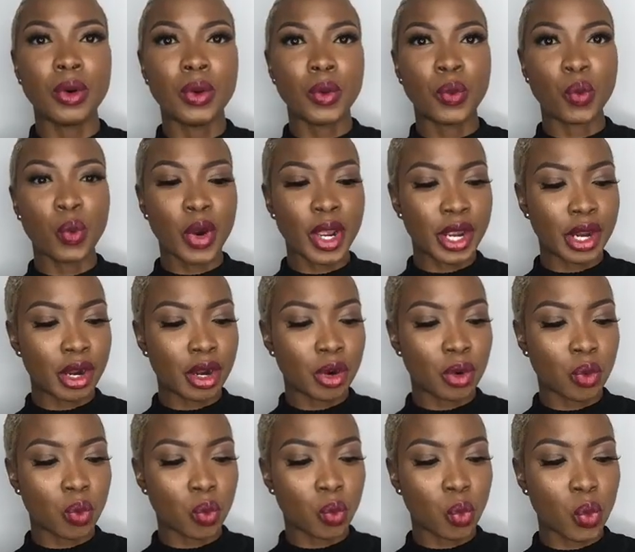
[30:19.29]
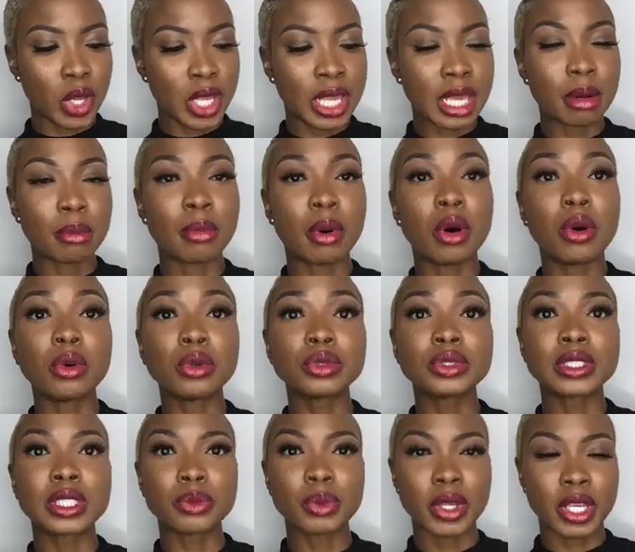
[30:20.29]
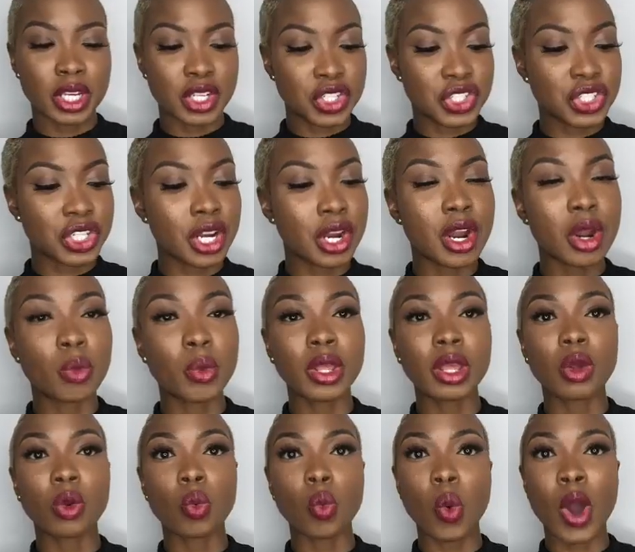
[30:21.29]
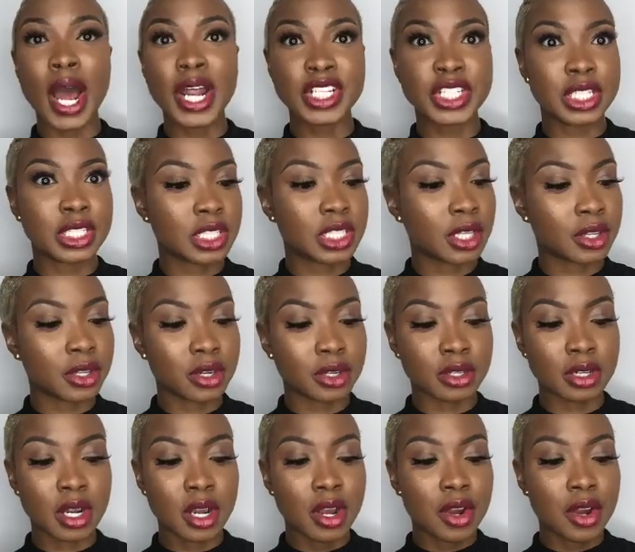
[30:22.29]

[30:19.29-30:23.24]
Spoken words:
where we can post and we can share and we can watch each other